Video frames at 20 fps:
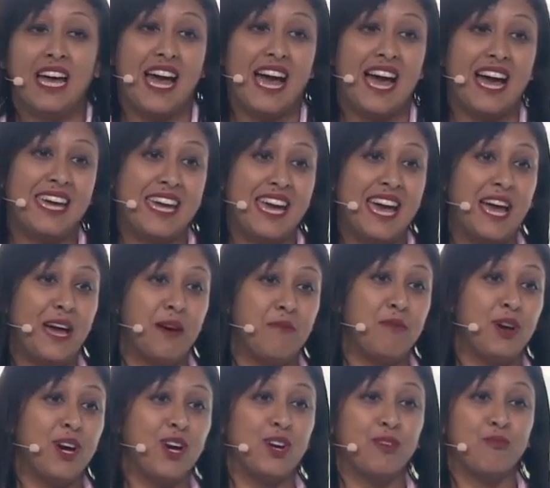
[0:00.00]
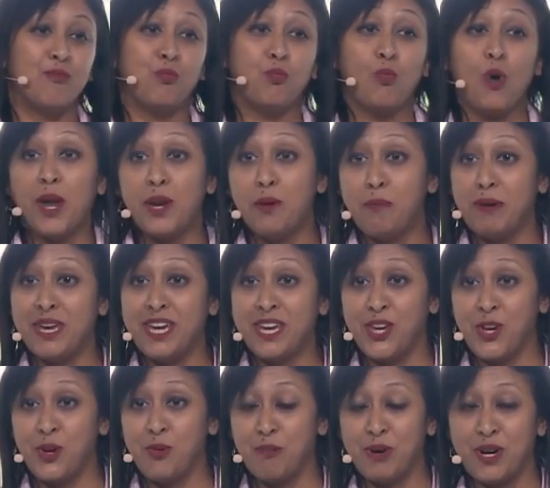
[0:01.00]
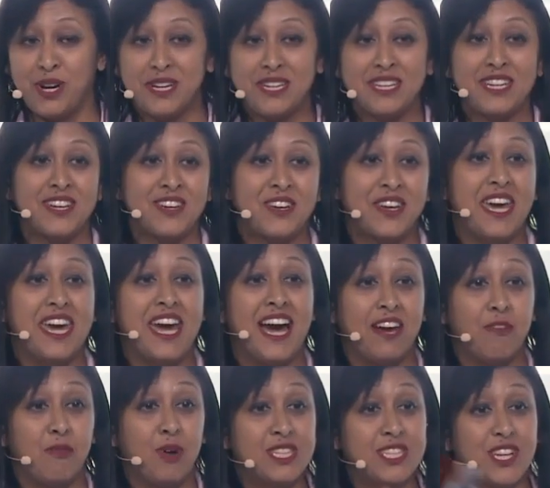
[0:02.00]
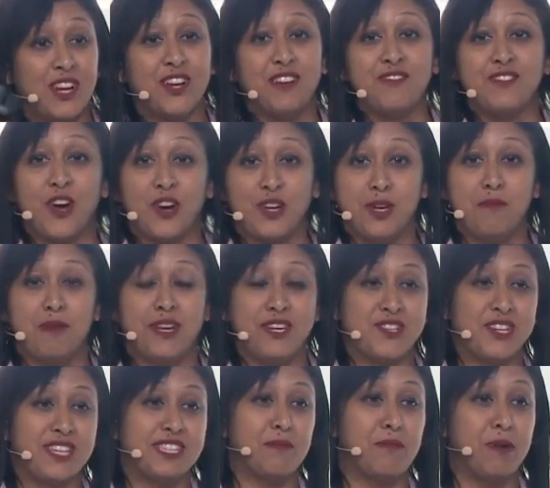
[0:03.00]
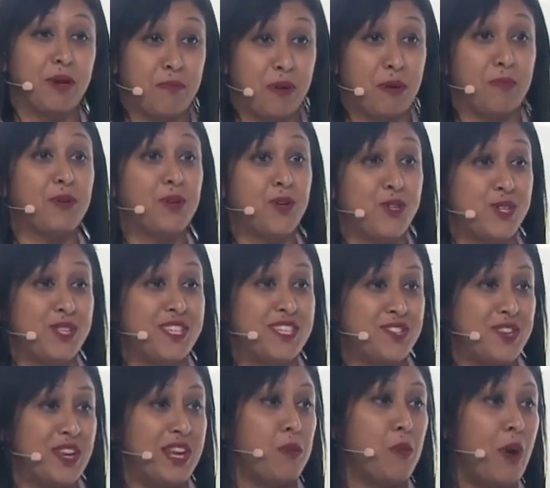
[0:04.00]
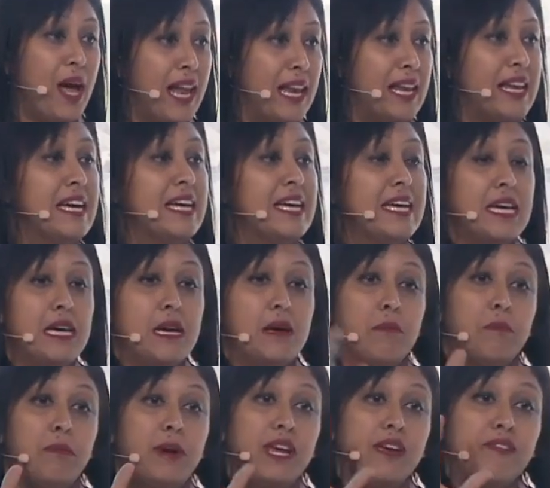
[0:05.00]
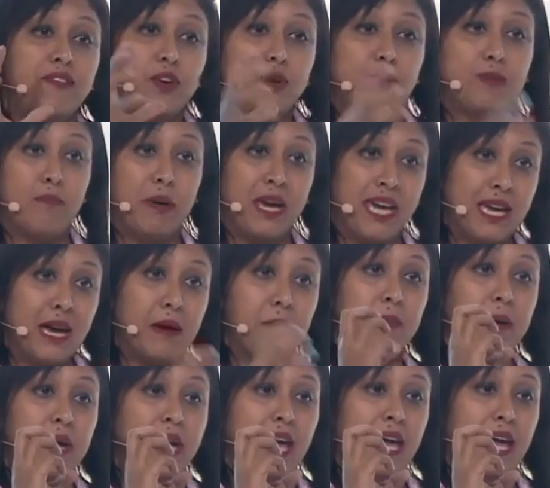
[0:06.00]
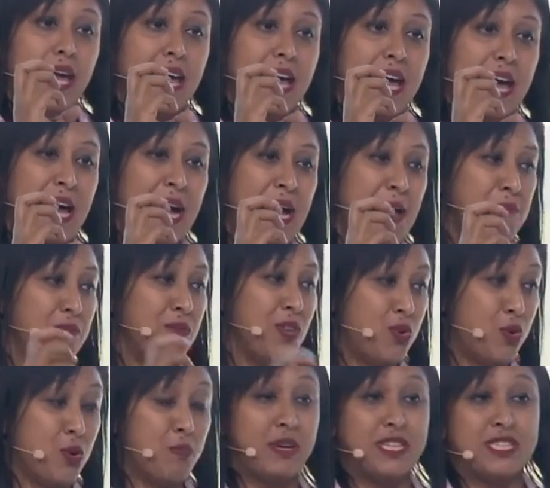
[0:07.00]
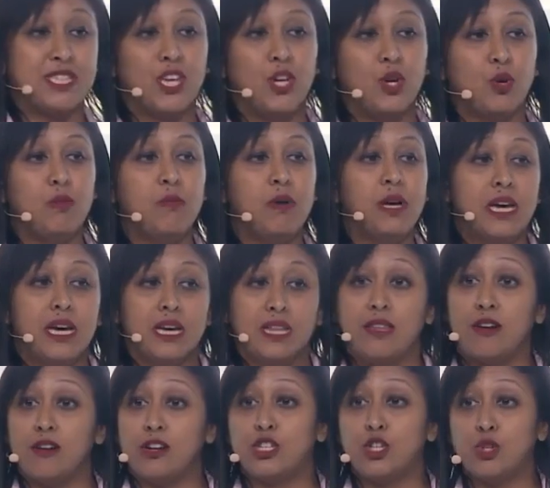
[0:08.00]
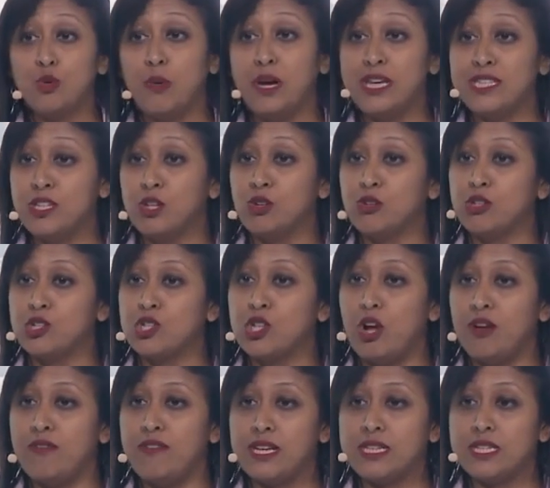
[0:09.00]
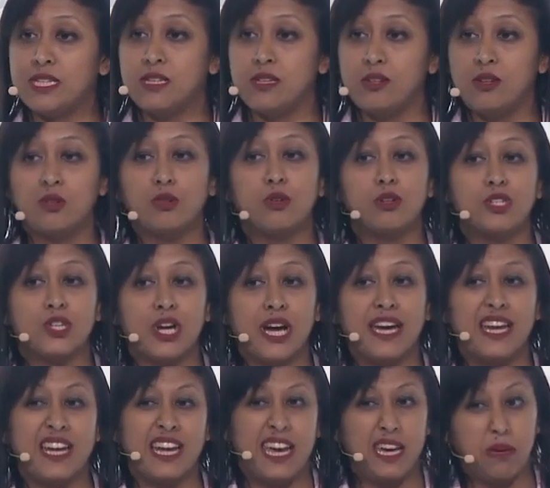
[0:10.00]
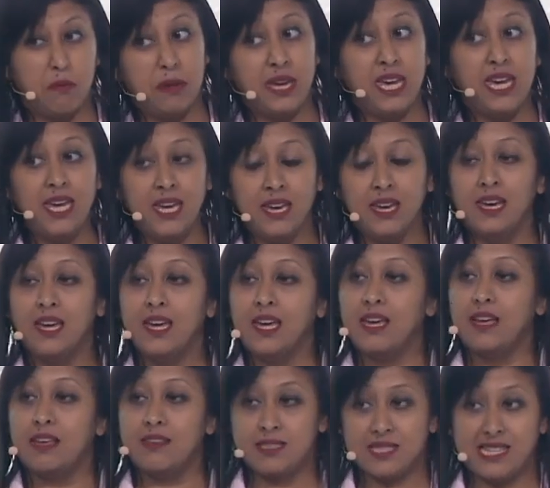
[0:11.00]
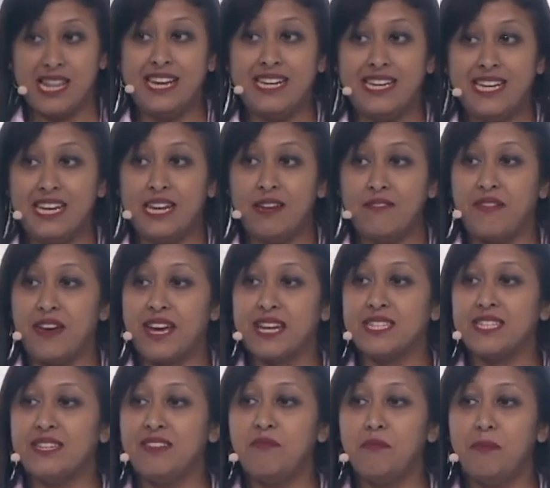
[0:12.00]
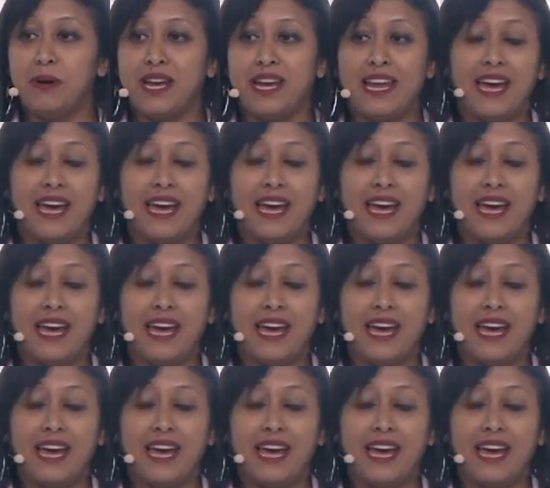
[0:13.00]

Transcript: I am a wannabe cuber. Okay, I watch a lot of documentaries about people who do this really well. But if you pick up a Rubik's Cube, there are two ways you could solve it. You could try it like me, slightly ineffective, but